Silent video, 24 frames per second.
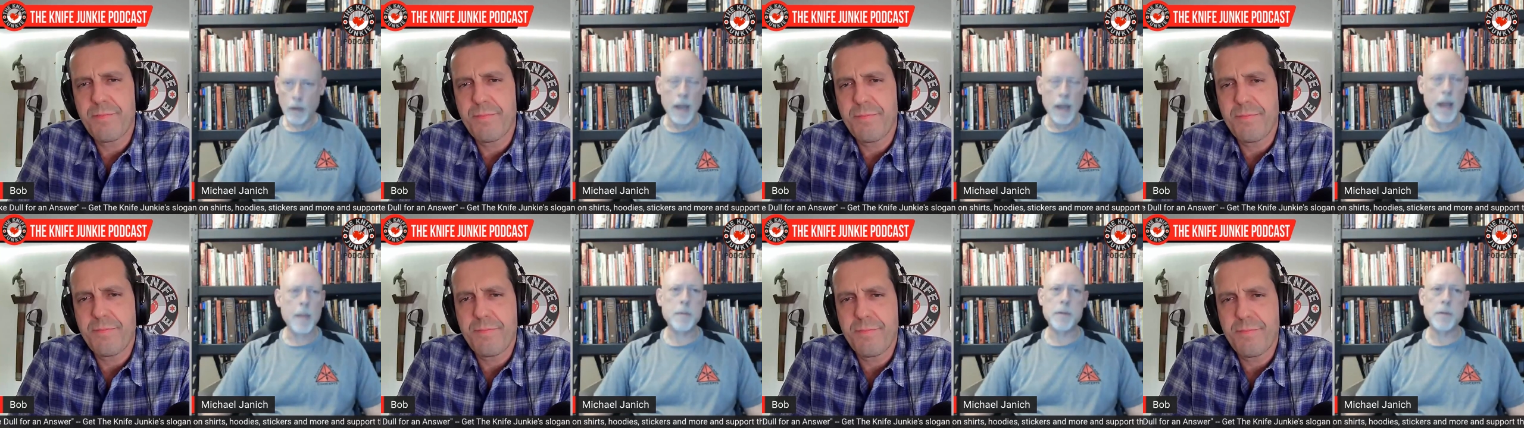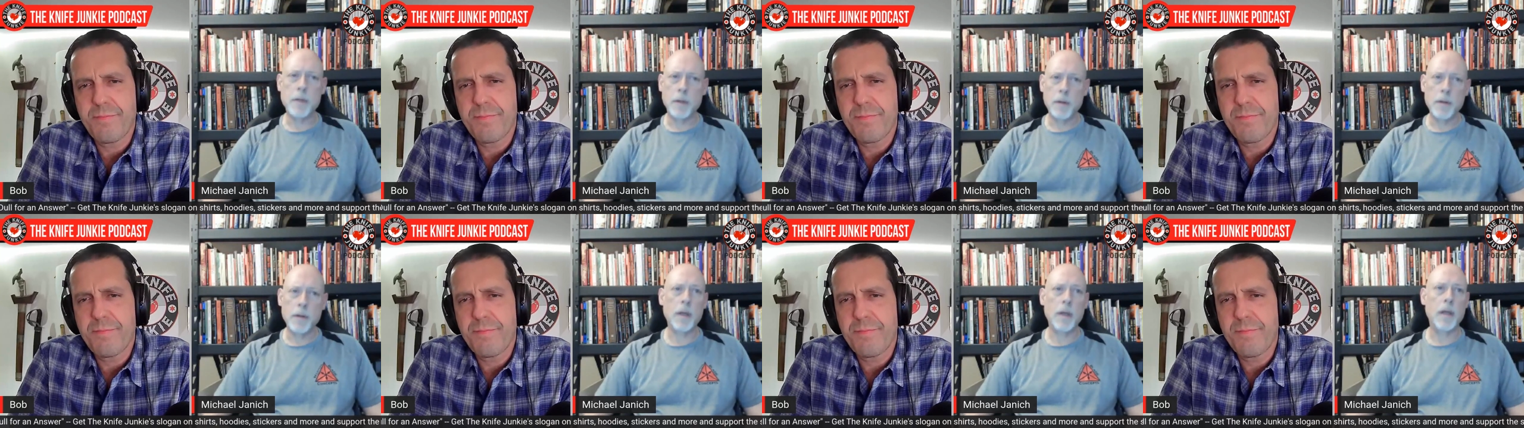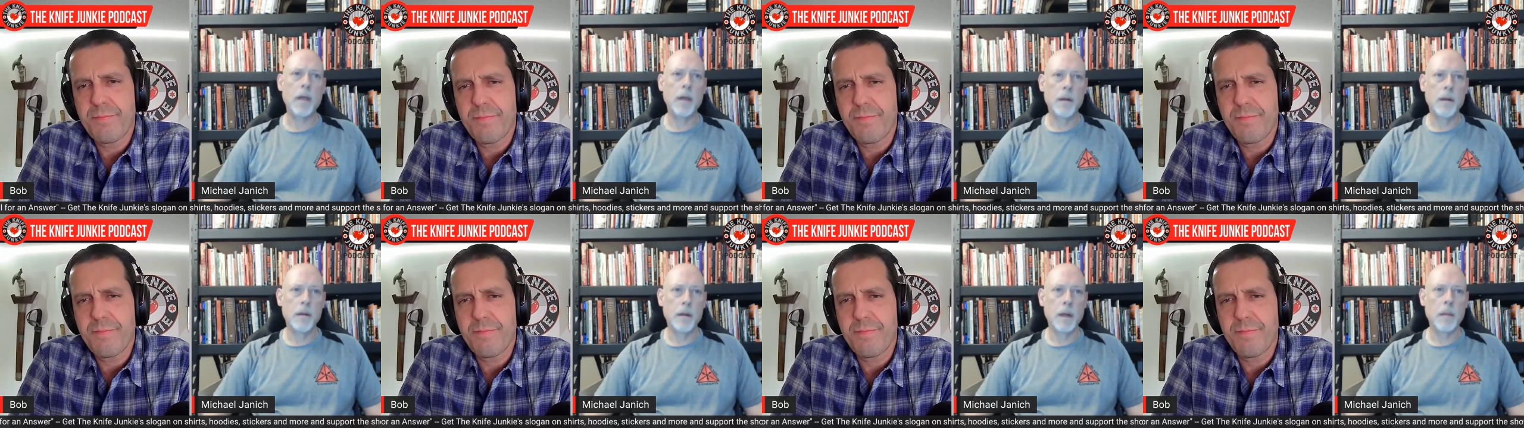
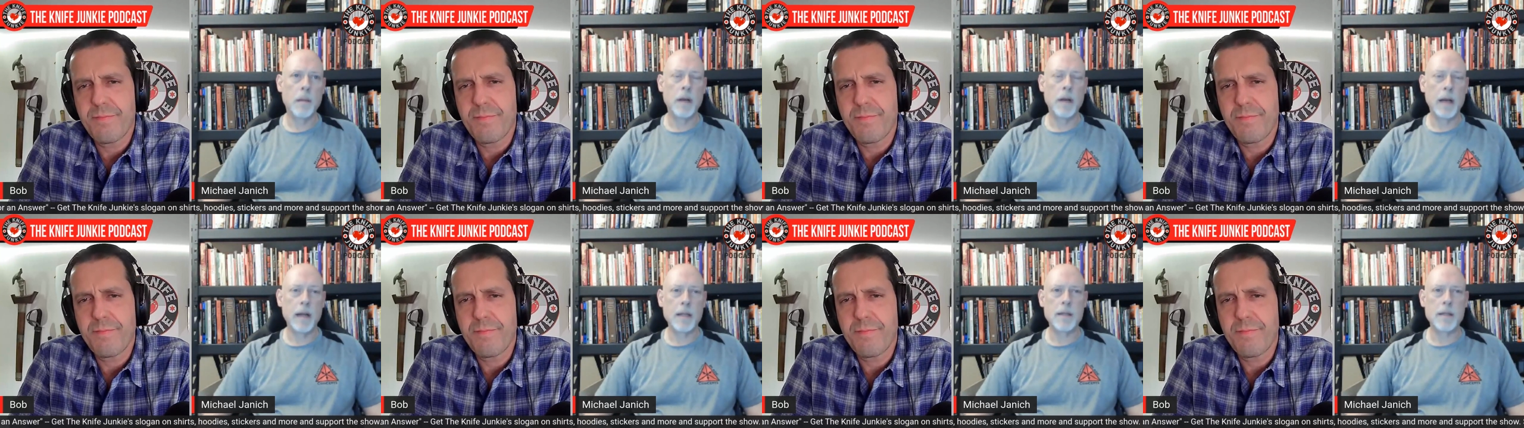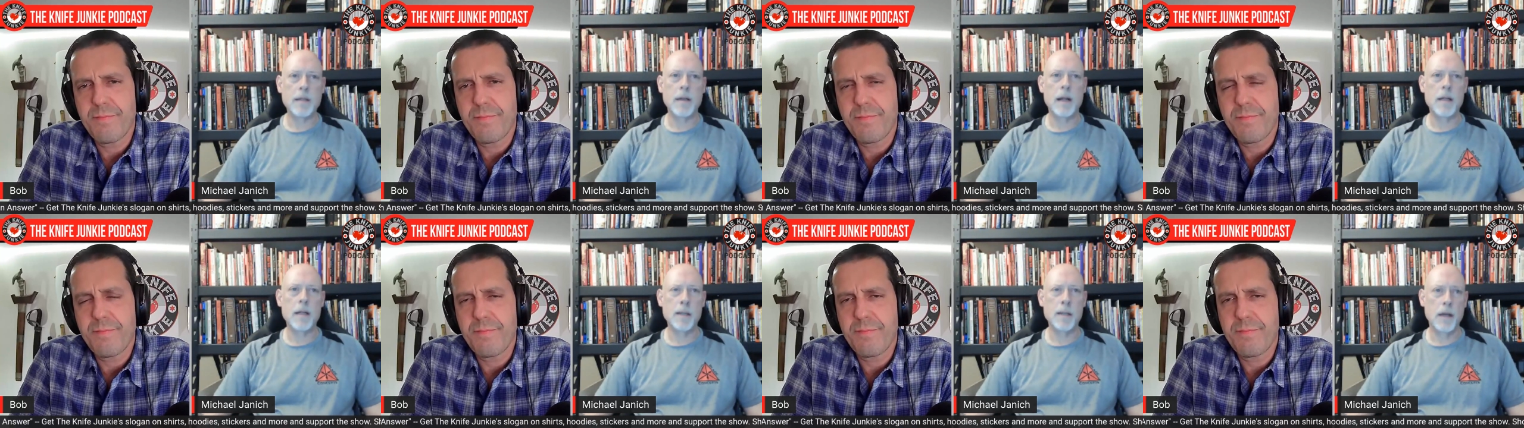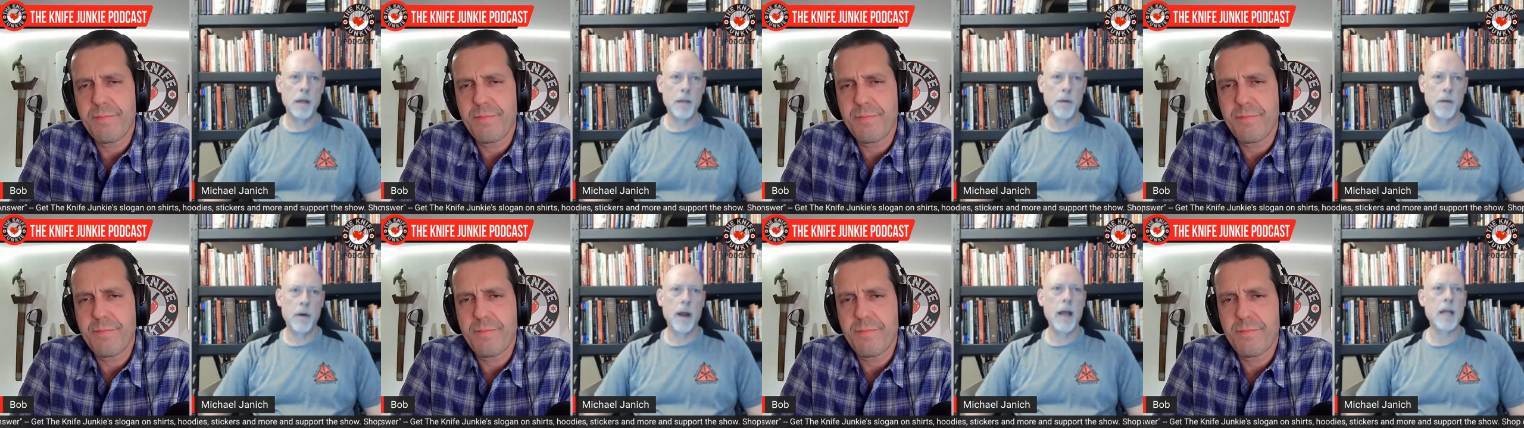Speaker 1: Absolutely. I mean, that's
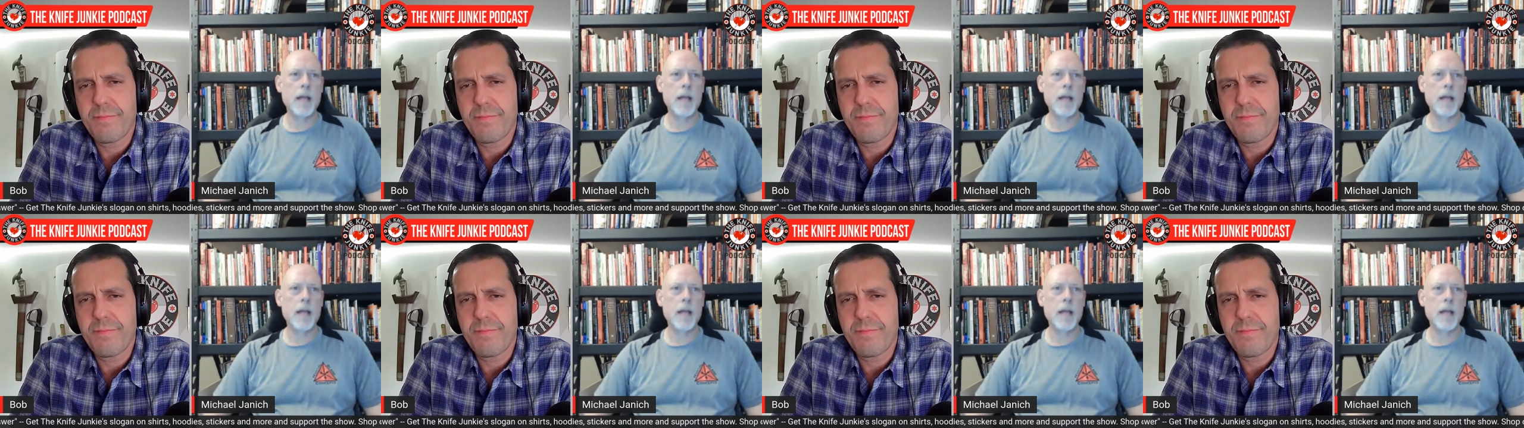another